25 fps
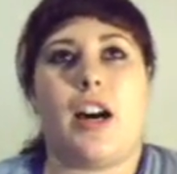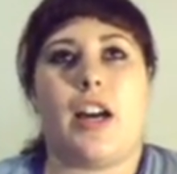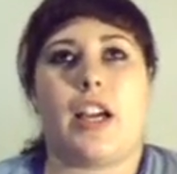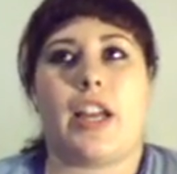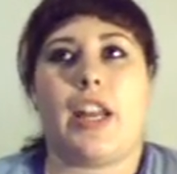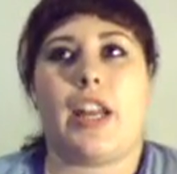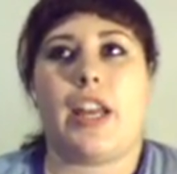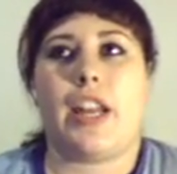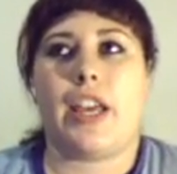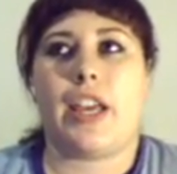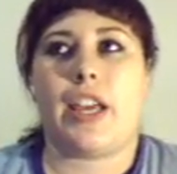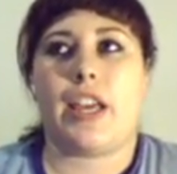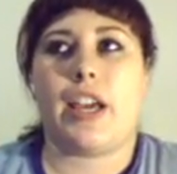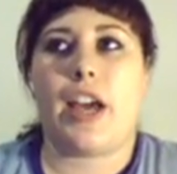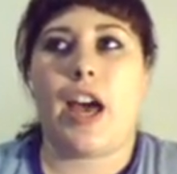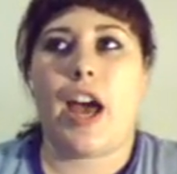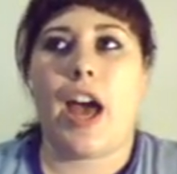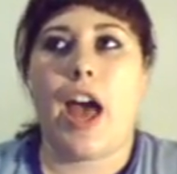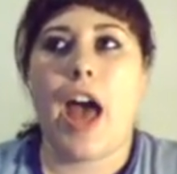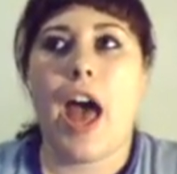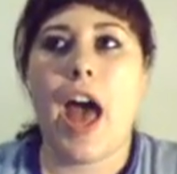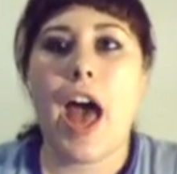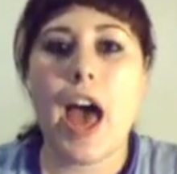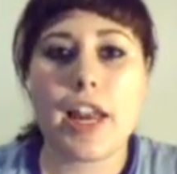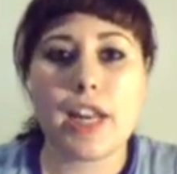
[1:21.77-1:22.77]
are getting a
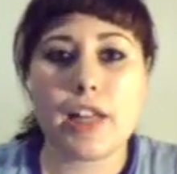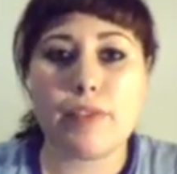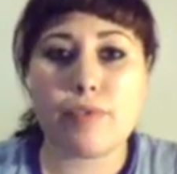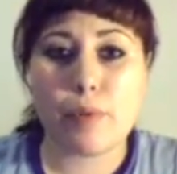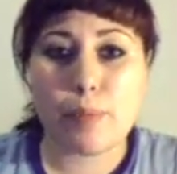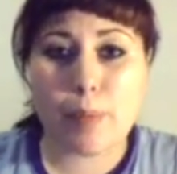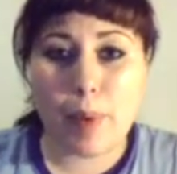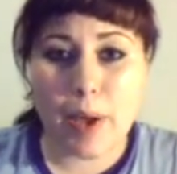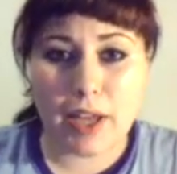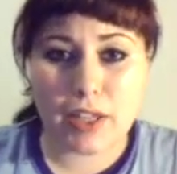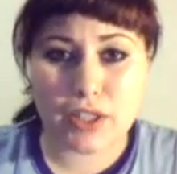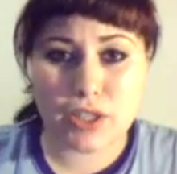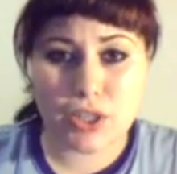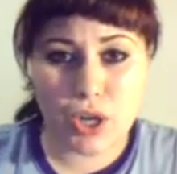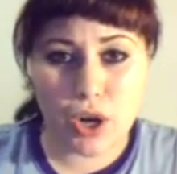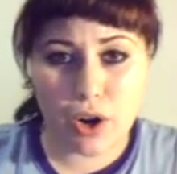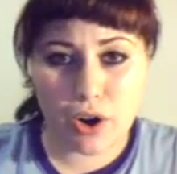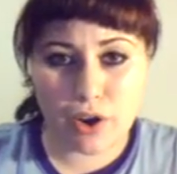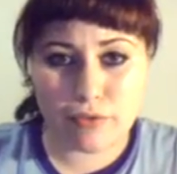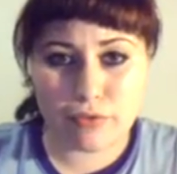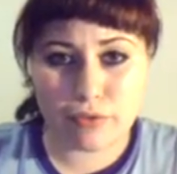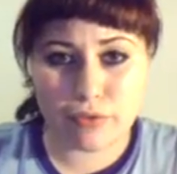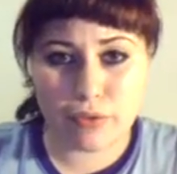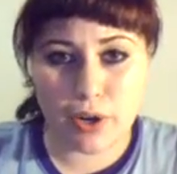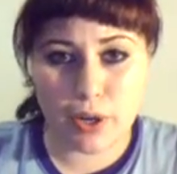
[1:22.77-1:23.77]
hell of a bad
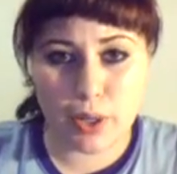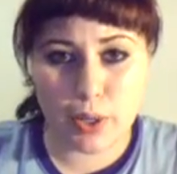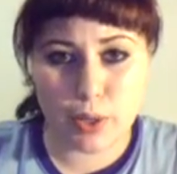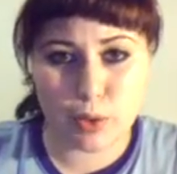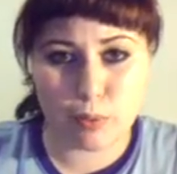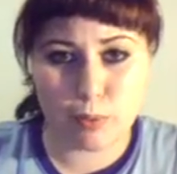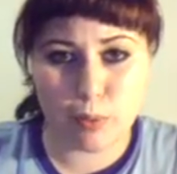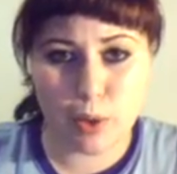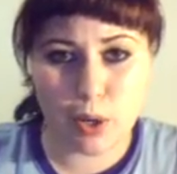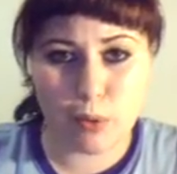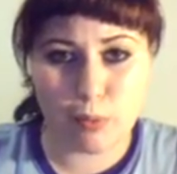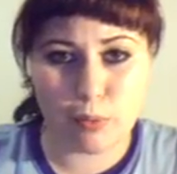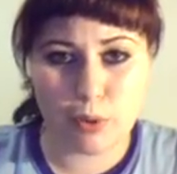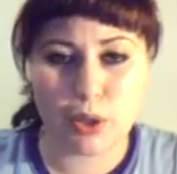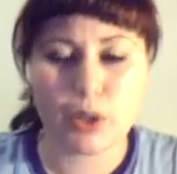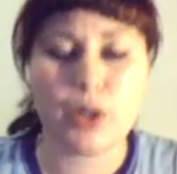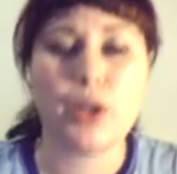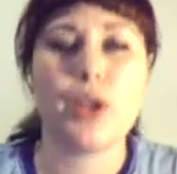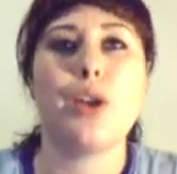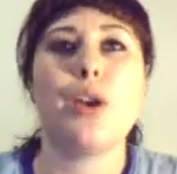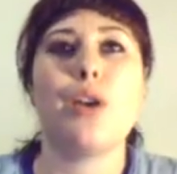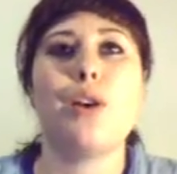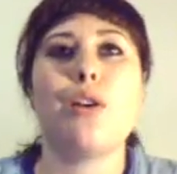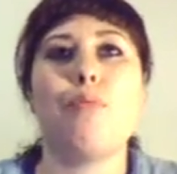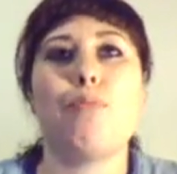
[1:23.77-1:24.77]
time for it at the moment,
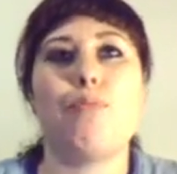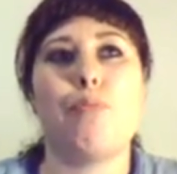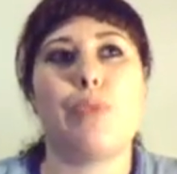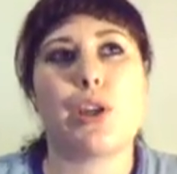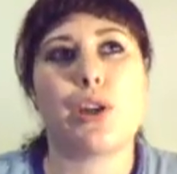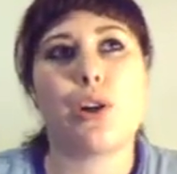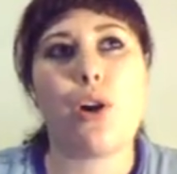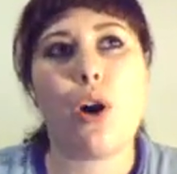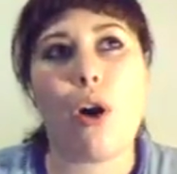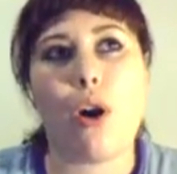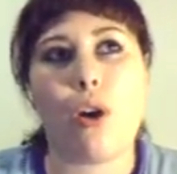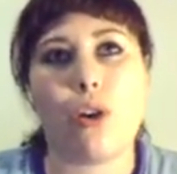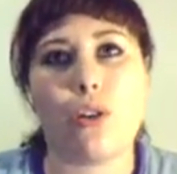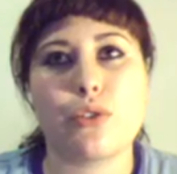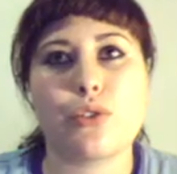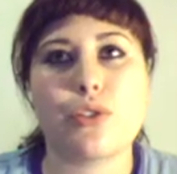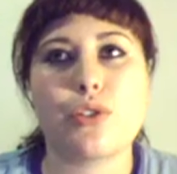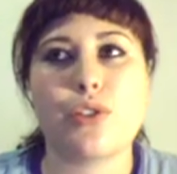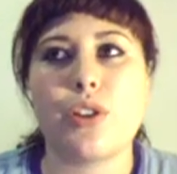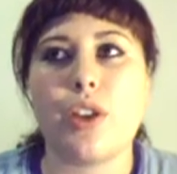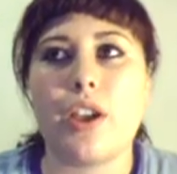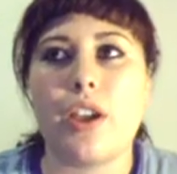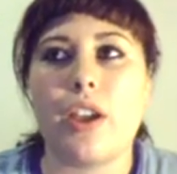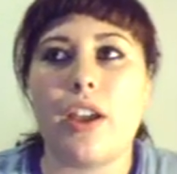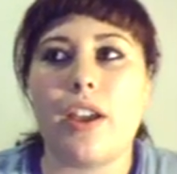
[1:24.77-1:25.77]

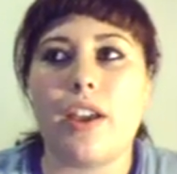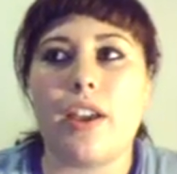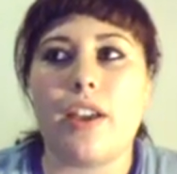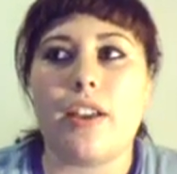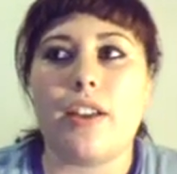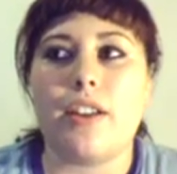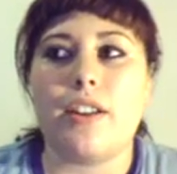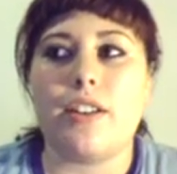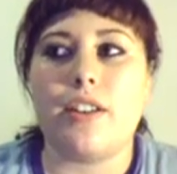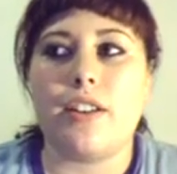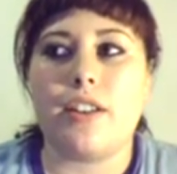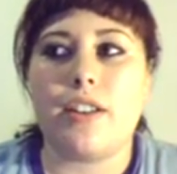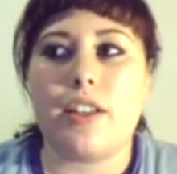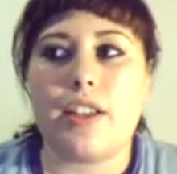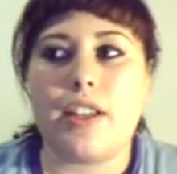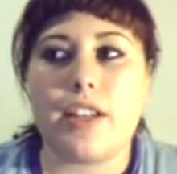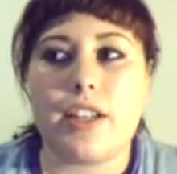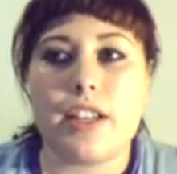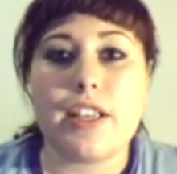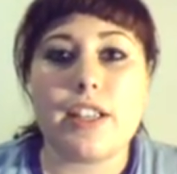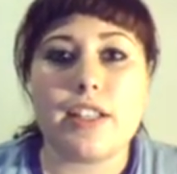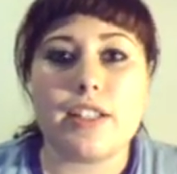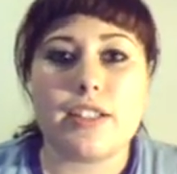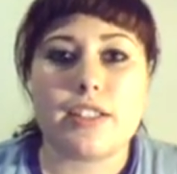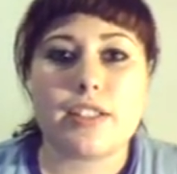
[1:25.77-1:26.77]
because it
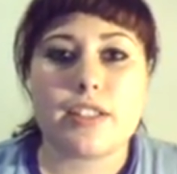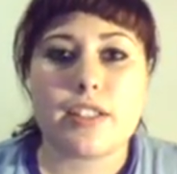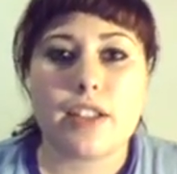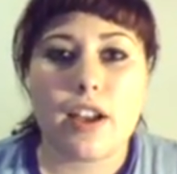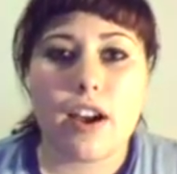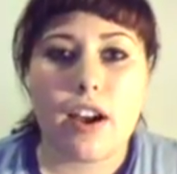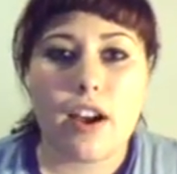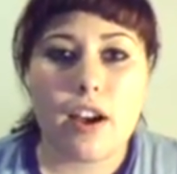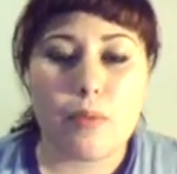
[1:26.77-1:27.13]
is